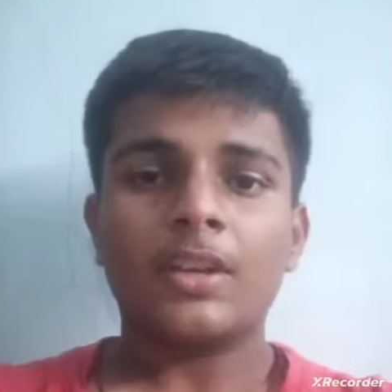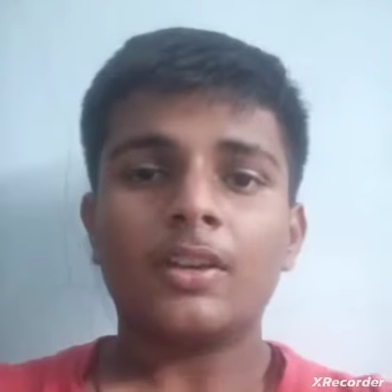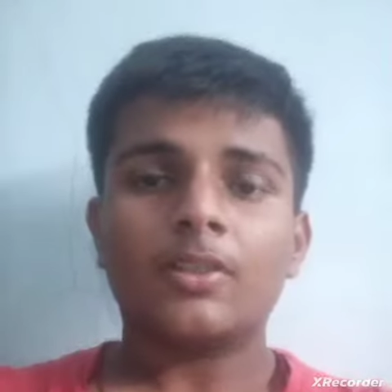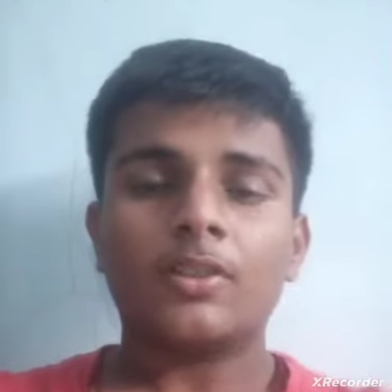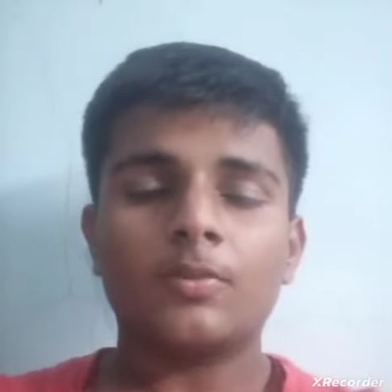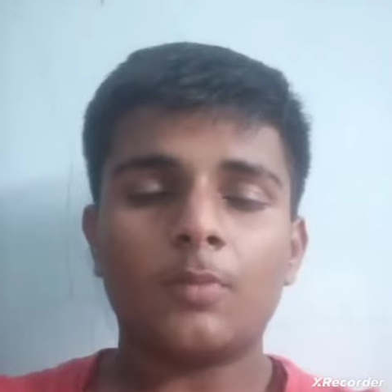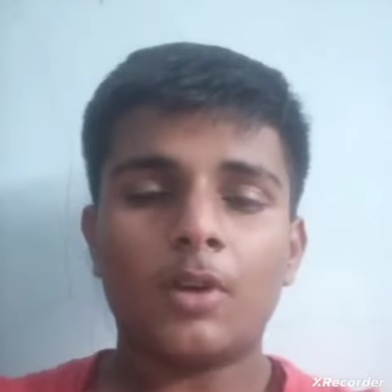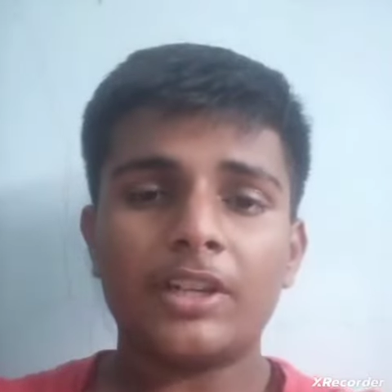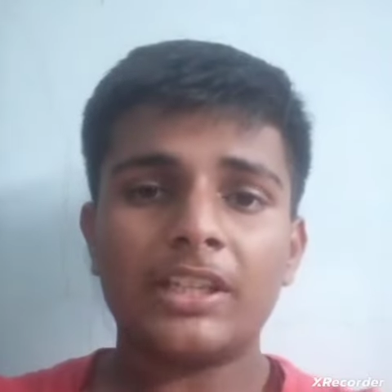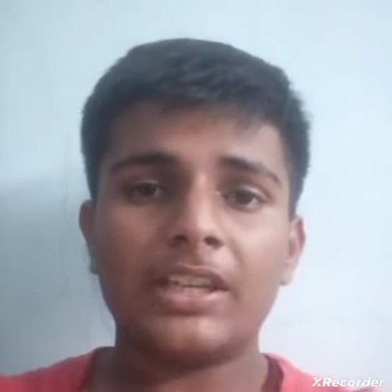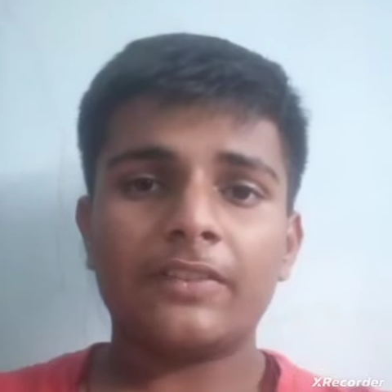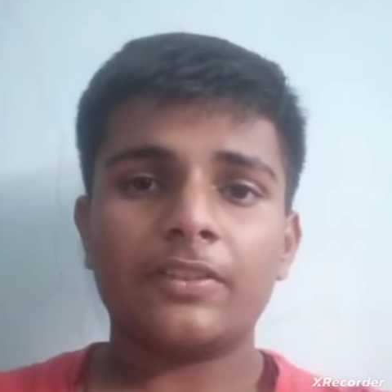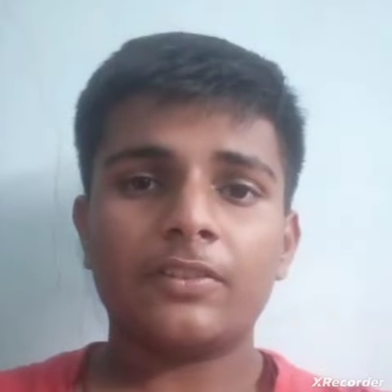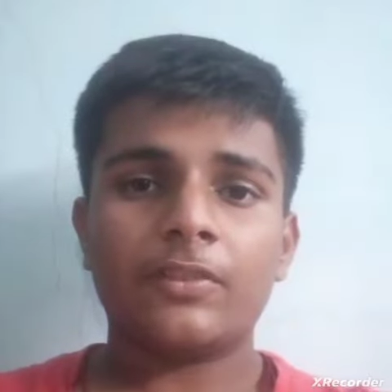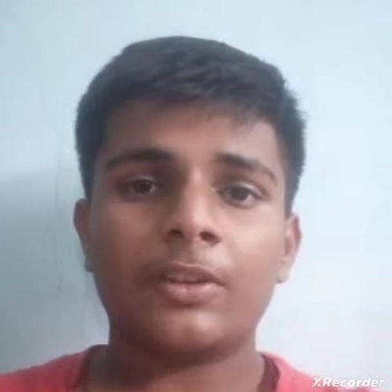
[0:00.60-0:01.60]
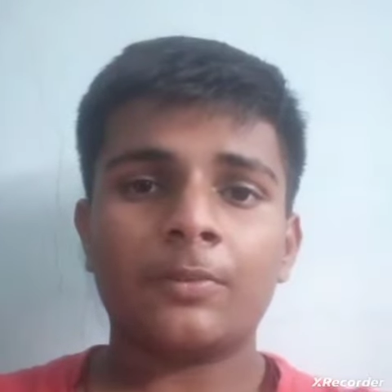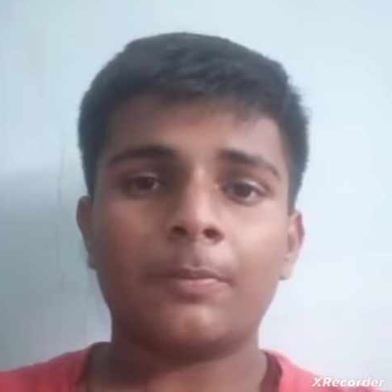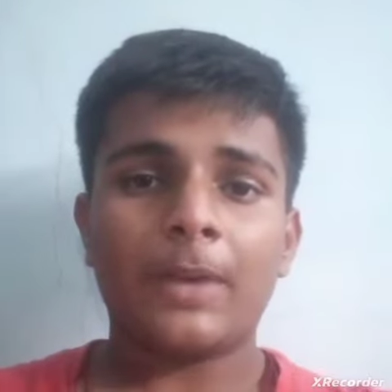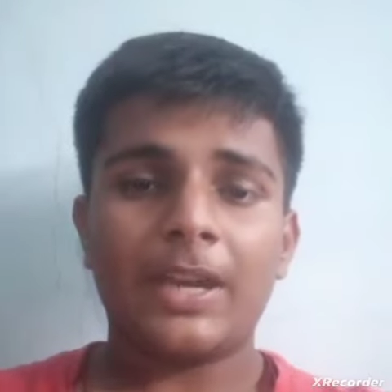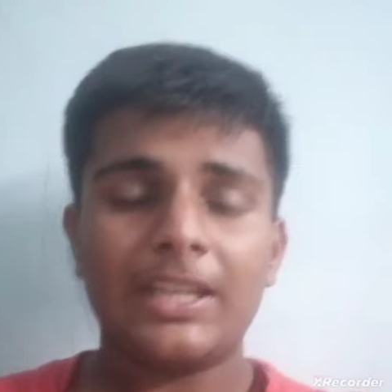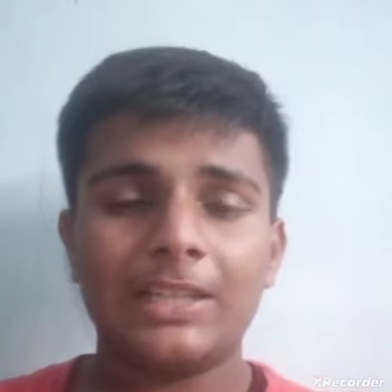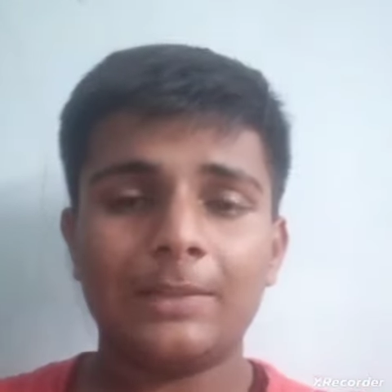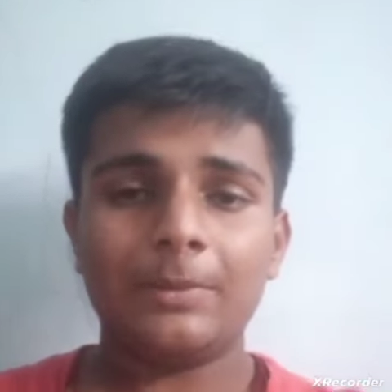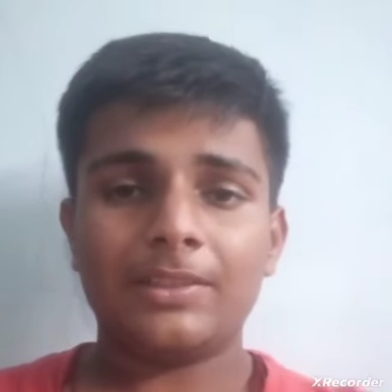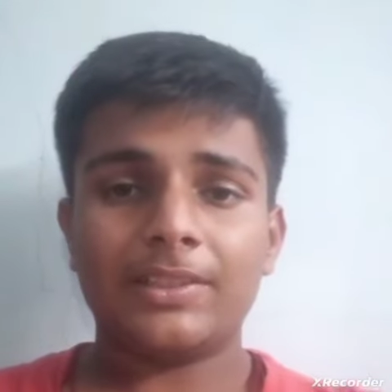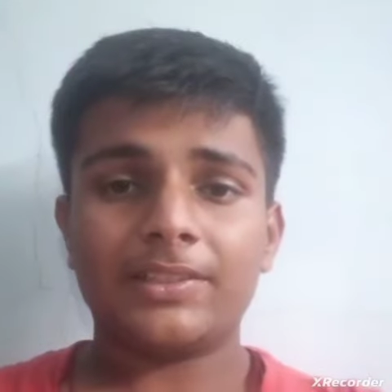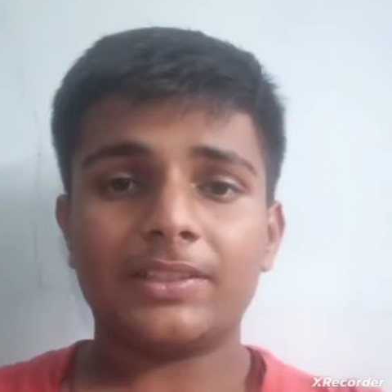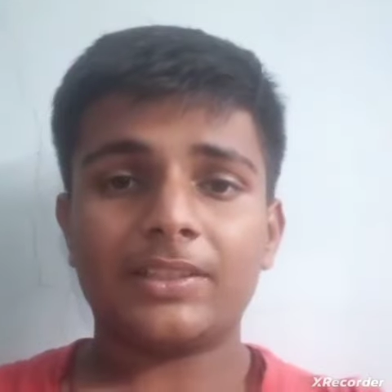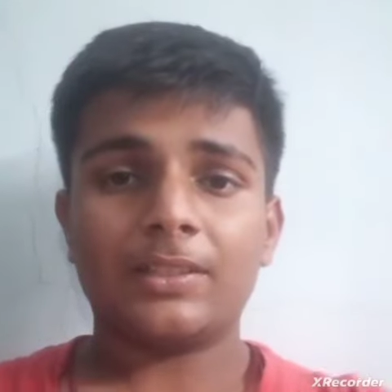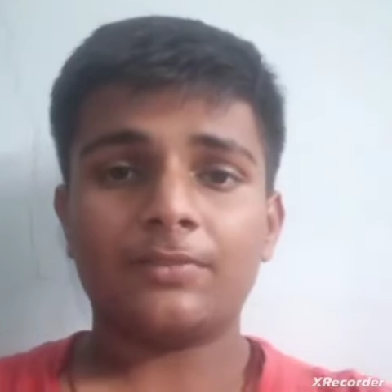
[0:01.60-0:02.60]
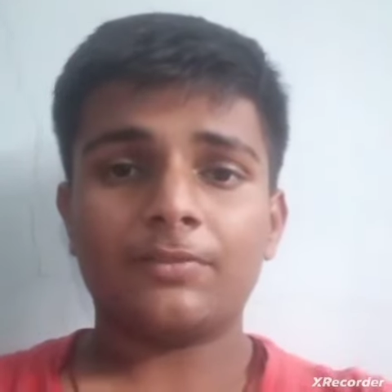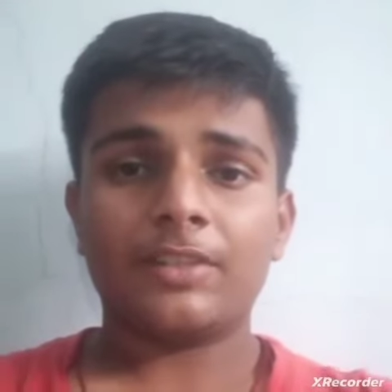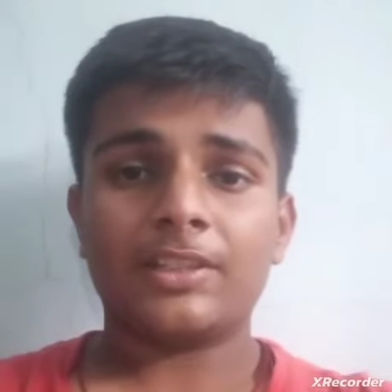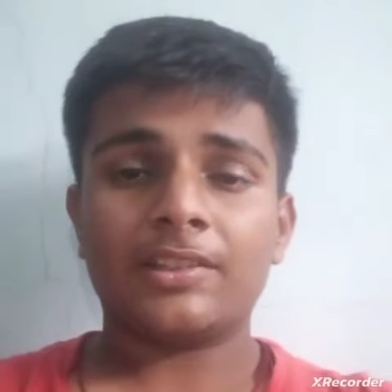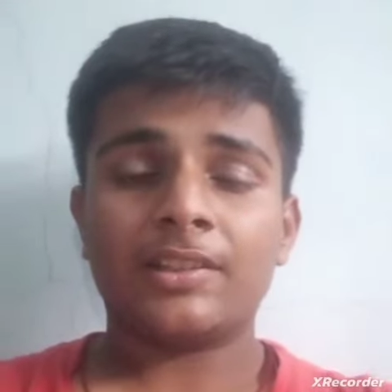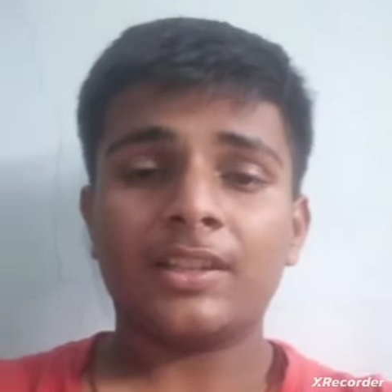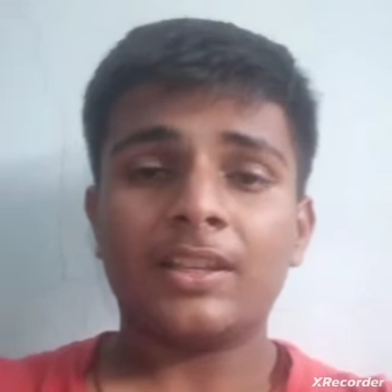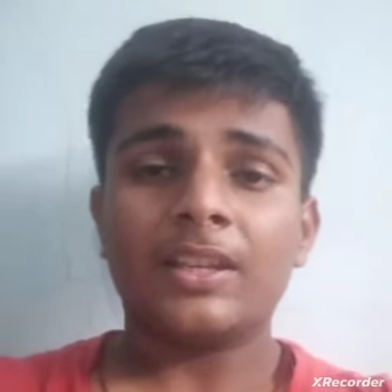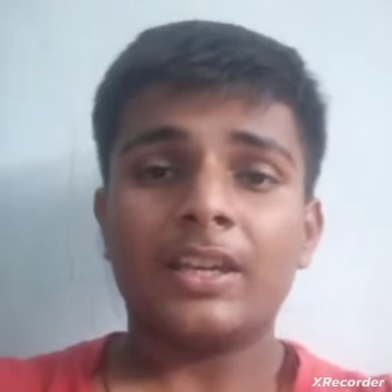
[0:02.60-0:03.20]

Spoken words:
Good morning everyone, my name is Hasitam Vats